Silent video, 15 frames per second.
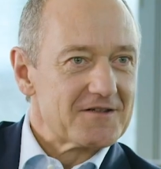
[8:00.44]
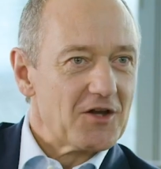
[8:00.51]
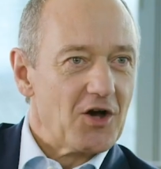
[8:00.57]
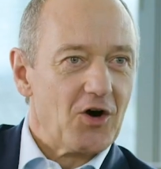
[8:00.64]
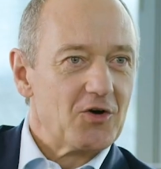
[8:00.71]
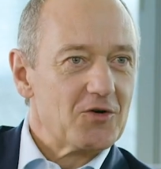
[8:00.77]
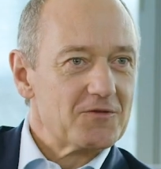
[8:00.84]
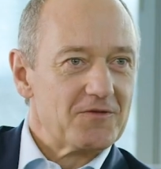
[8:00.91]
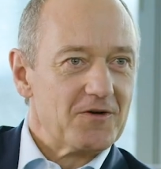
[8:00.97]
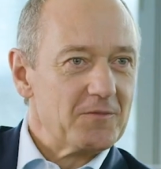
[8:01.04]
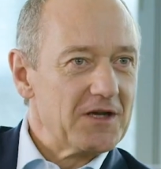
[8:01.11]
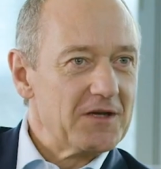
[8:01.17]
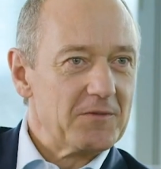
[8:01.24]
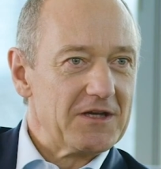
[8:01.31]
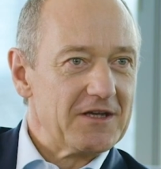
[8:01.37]
slow for
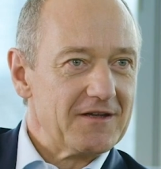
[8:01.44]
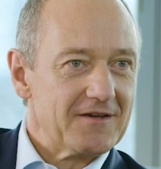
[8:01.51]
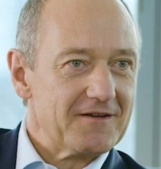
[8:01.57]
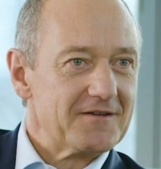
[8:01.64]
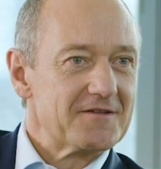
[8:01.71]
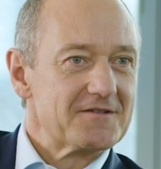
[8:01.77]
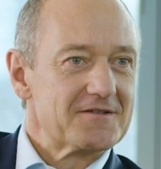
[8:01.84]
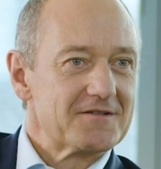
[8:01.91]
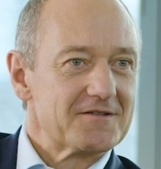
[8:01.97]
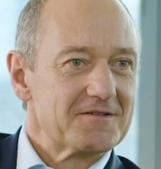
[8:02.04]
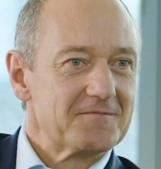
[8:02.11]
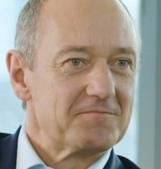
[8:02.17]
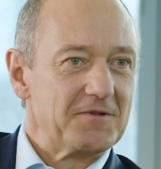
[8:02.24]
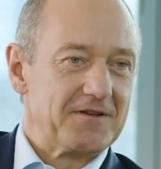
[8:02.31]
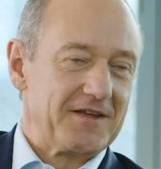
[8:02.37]
many, many years,
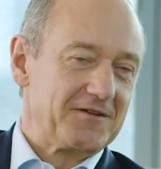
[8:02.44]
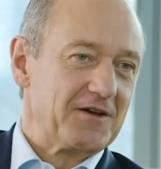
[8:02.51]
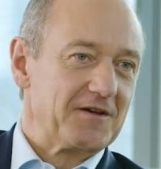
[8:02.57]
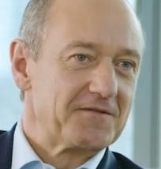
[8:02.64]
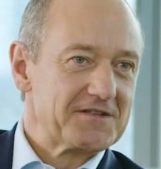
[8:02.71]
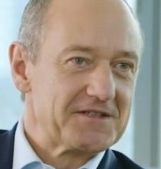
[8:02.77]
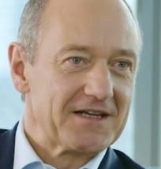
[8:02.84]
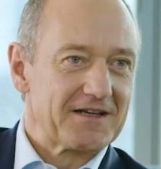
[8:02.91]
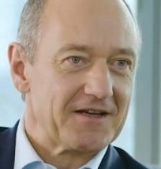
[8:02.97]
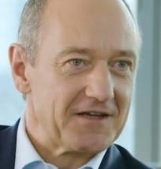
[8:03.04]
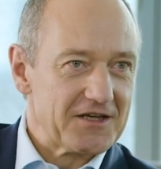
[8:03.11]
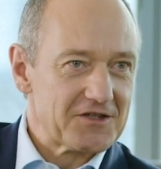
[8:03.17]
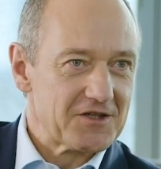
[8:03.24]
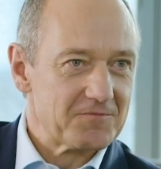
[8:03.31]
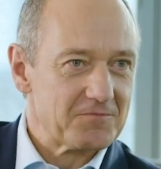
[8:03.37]
but then you have this
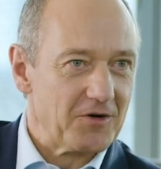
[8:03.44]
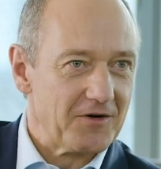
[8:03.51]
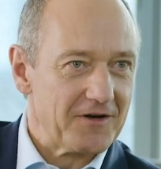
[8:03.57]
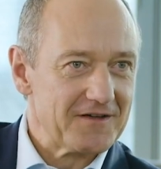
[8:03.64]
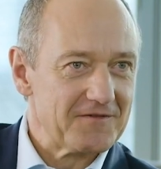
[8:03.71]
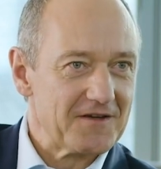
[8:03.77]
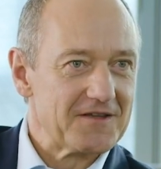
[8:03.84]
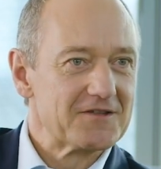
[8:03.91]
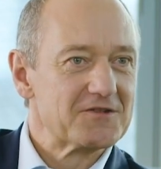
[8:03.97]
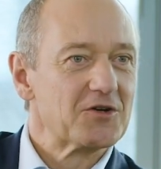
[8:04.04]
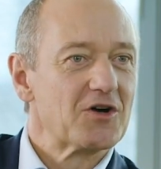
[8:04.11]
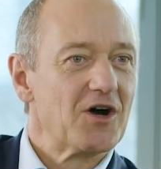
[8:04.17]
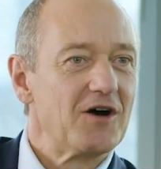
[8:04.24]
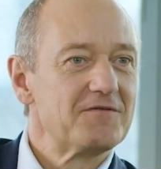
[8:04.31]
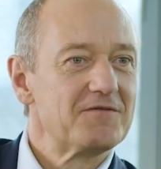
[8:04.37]
inclination point where they
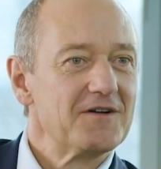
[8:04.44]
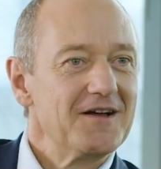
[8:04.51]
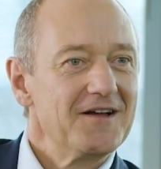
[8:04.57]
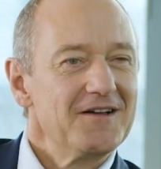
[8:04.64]
took off.